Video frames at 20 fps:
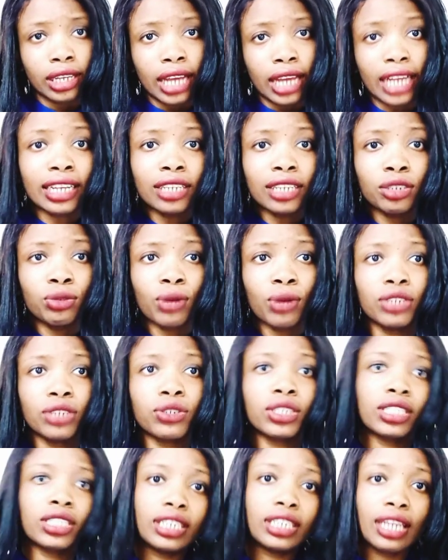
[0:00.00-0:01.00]
And that's why you
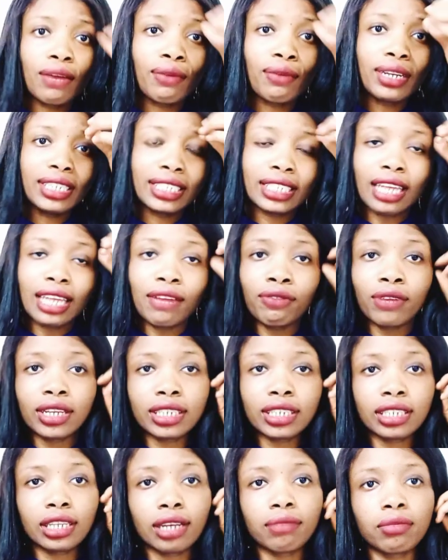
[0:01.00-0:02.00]
see them when it's time for
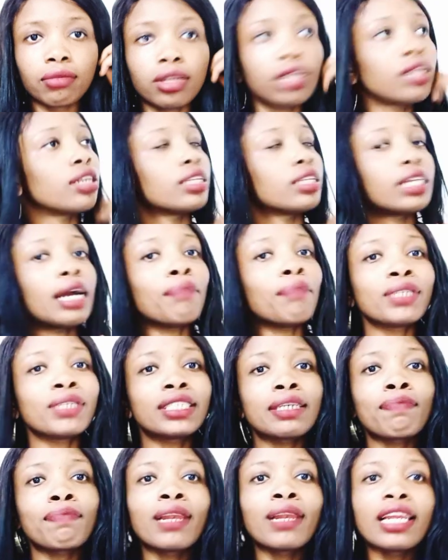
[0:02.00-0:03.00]
exam, they are
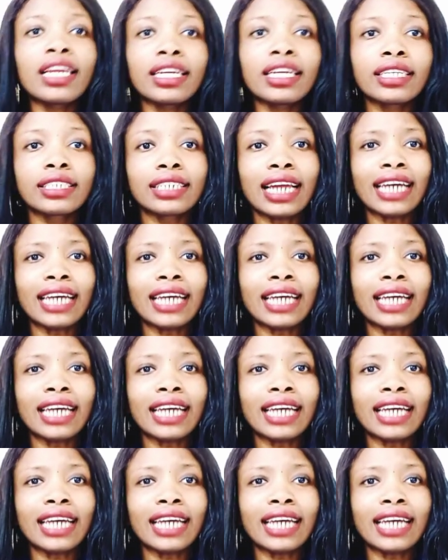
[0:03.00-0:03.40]
busy playing.